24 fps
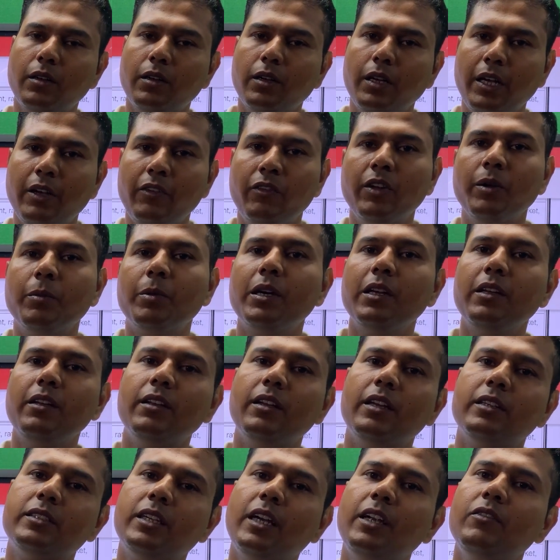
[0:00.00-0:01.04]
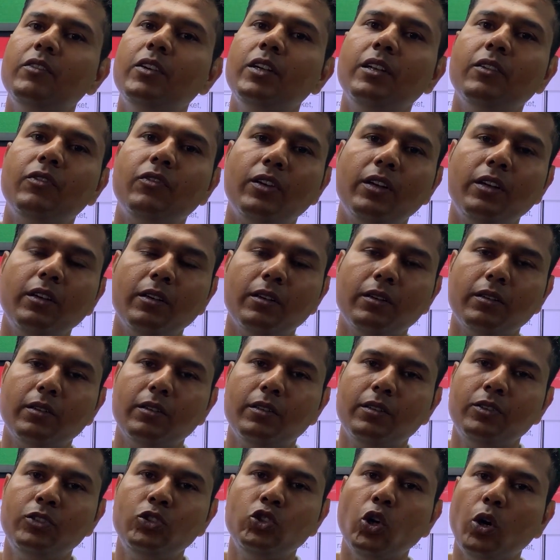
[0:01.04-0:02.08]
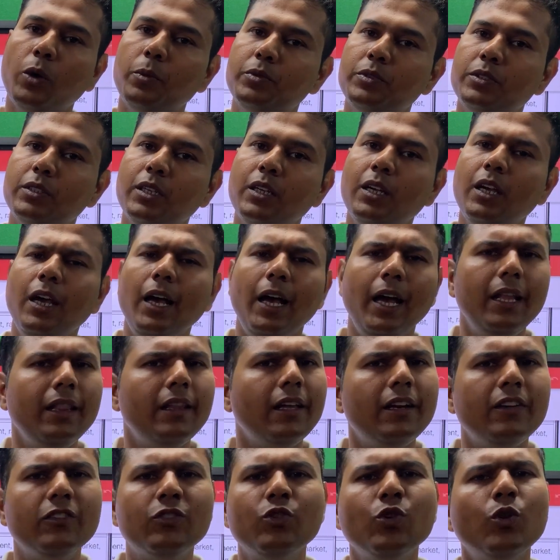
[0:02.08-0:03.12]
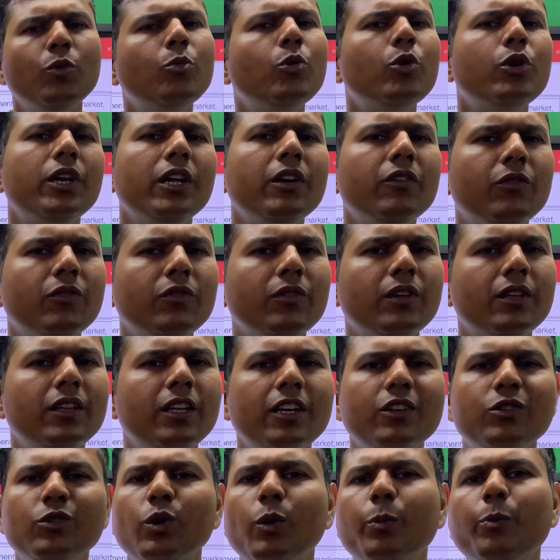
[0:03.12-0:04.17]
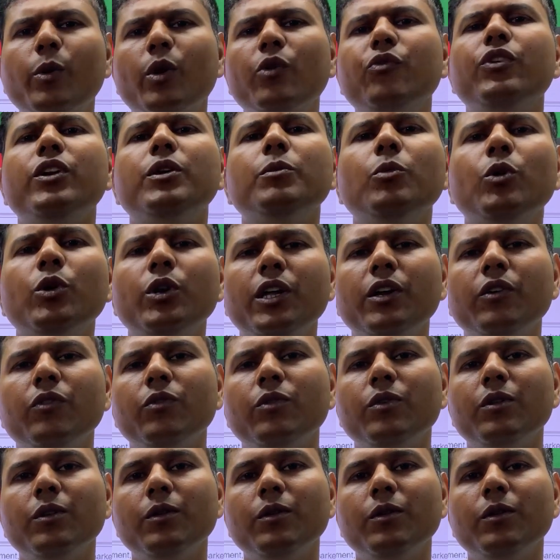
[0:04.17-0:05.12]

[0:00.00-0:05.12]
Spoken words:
everybody assigned with different jobs, and there is no motive, there is no profit motive,